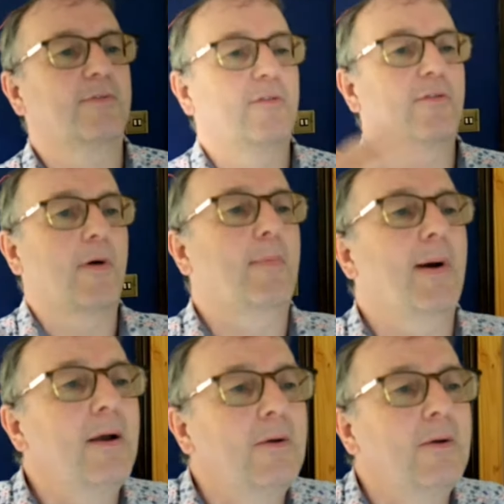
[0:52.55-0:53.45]

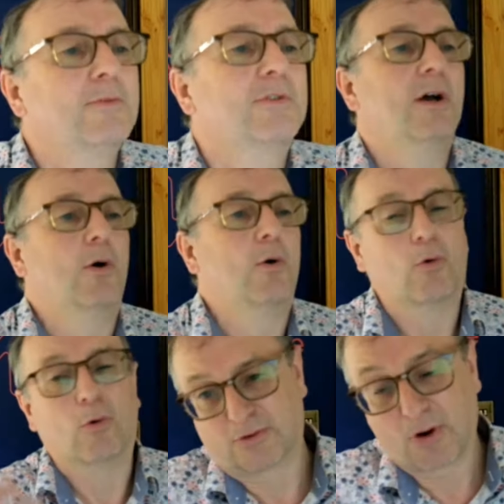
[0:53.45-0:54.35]
pounds or
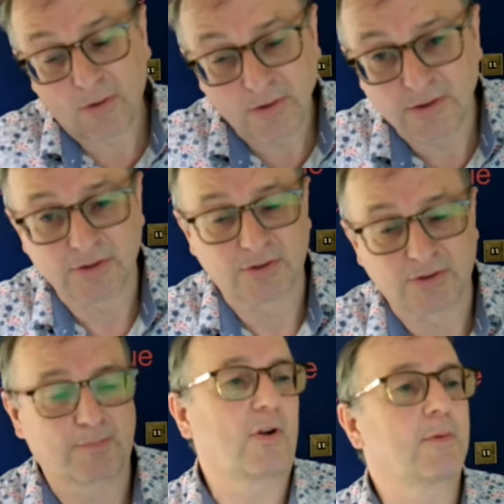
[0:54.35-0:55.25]
dollars by
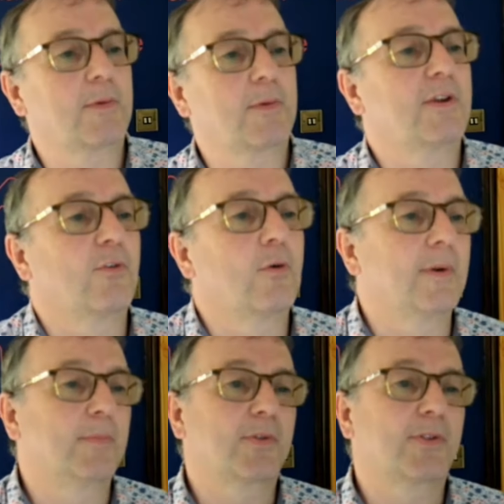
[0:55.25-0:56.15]
following this formula. But the
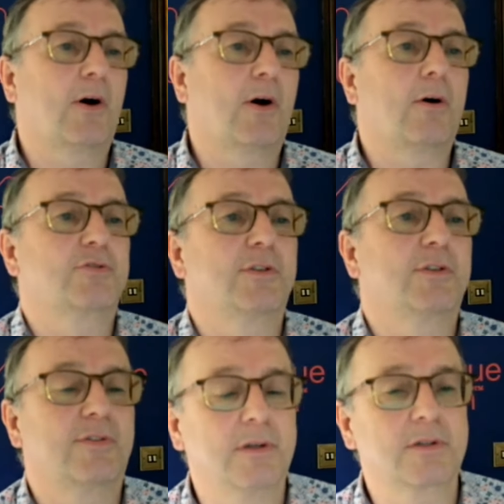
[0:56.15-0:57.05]
harsh truth
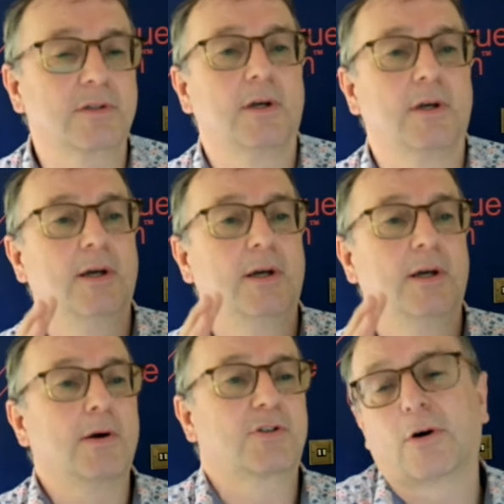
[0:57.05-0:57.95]
is, most
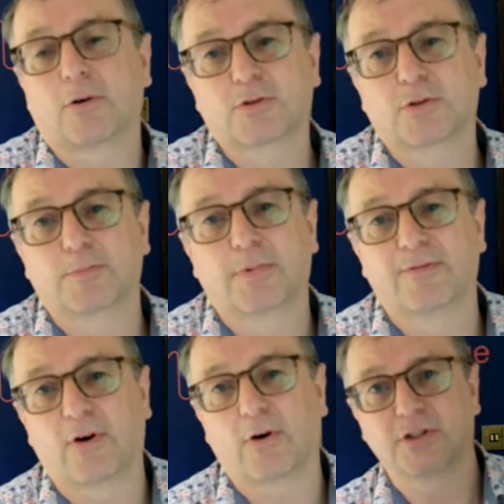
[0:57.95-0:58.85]
startup advice
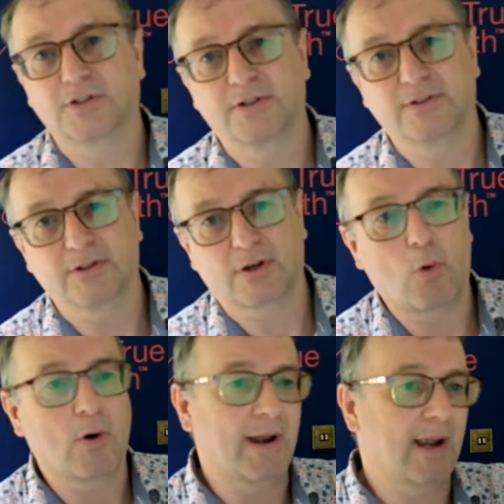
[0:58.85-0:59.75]
is either quite
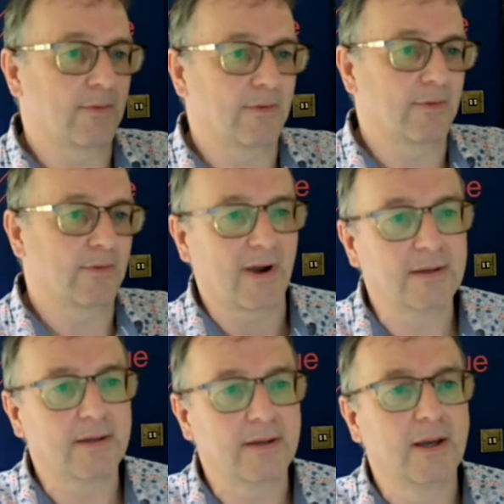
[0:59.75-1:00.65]
outdated
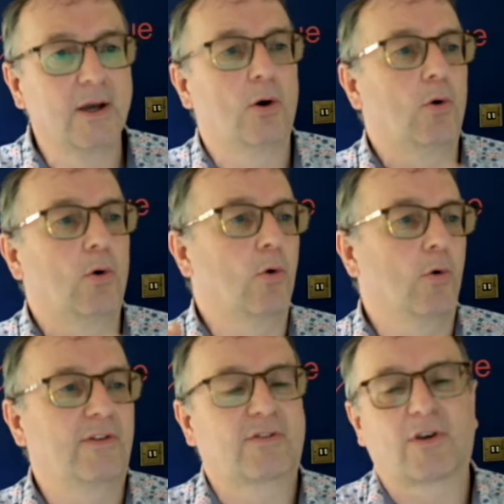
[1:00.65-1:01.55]
or it's
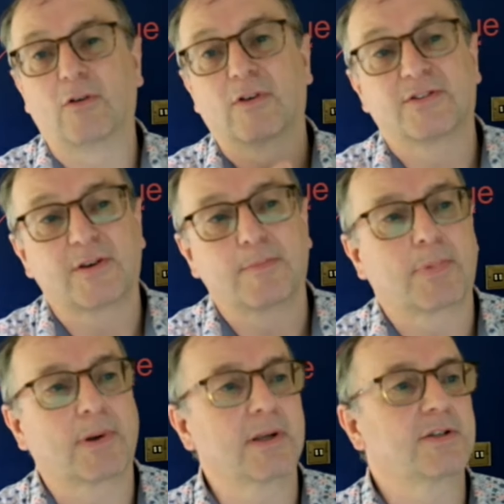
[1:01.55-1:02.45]
overly
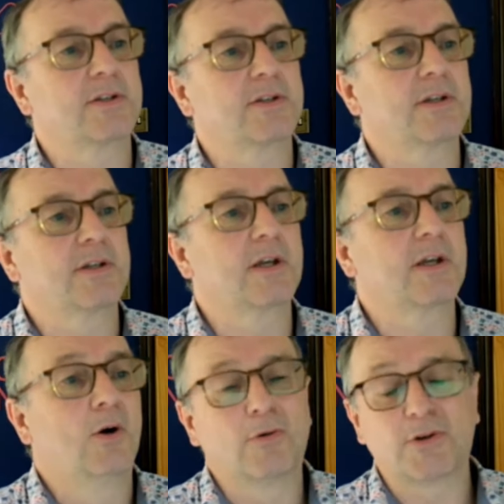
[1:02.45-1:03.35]
simplistic. Or it's
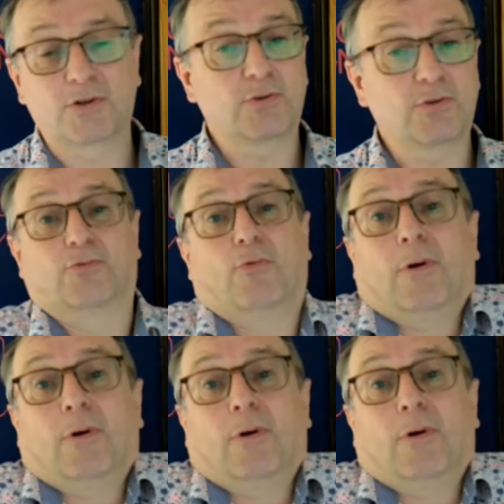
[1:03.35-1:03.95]
just wrong, you know,